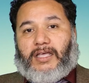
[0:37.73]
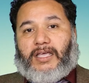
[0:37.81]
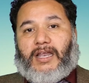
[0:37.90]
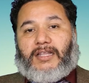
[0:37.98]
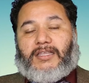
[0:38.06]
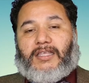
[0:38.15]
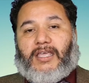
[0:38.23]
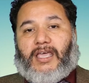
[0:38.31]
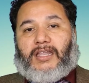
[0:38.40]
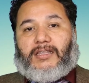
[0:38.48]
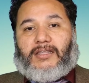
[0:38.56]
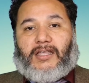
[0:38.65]
and at the
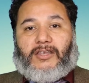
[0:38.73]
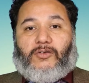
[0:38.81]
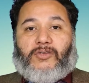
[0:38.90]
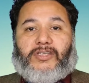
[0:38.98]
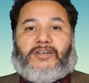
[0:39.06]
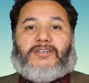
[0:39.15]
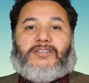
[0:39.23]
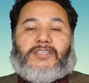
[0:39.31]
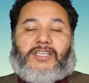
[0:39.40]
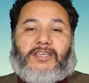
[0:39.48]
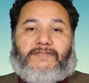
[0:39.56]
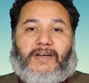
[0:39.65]
end, the New Year's
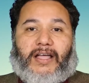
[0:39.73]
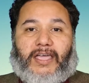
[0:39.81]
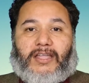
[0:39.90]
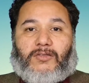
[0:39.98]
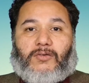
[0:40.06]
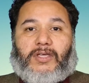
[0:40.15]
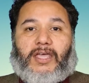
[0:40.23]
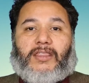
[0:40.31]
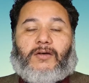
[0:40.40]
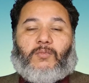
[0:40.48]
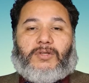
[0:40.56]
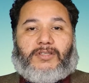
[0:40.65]
Eve uh,
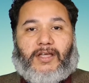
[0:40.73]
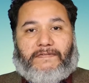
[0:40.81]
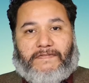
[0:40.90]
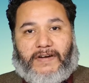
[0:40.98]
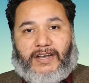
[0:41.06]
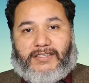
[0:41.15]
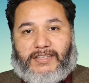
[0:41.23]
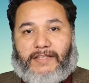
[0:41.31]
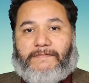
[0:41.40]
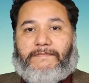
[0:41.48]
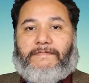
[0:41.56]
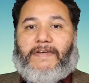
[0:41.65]
get-together with a friend
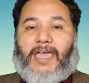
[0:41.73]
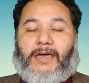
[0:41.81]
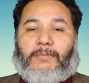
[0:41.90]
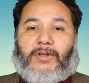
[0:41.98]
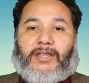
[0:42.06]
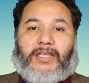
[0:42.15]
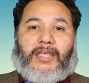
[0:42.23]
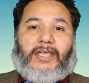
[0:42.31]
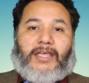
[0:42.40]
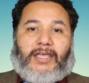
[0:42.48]
and family.